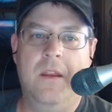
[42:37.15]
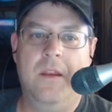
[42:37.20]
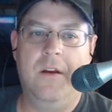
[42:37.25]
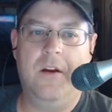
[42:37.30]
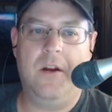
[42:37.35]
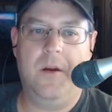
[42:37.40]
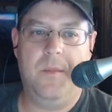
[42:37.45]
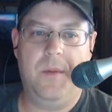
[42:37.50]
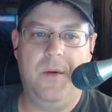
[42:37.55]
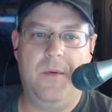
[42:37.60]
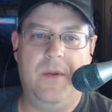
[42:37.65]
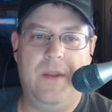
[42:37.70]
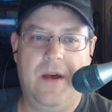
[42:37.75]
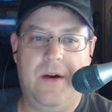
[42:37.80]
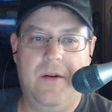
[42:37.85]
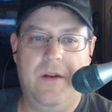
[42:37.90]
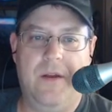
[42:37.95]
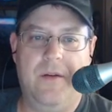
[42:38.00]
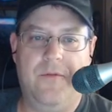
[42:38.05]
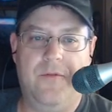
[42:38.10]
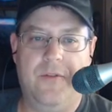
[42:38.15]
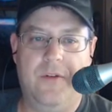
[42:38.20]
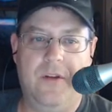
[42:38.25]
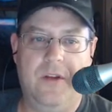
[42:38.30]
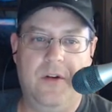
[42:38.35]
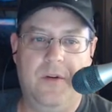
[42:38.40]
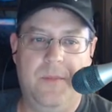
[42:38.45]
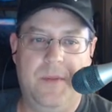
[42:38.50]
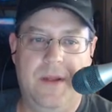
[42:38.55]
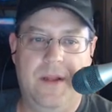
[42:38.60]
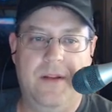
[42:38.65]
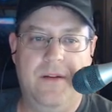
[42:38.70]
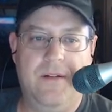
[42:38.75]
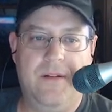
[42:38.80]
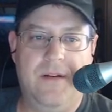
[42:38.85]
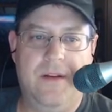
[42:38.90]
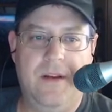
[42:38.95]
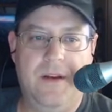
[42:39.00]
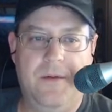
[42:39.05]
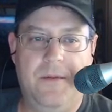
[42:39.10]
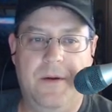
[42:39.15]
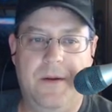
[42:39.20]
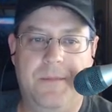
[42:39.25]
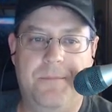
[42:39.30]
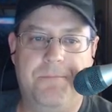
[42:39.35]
going to be without him for a little bit anyway.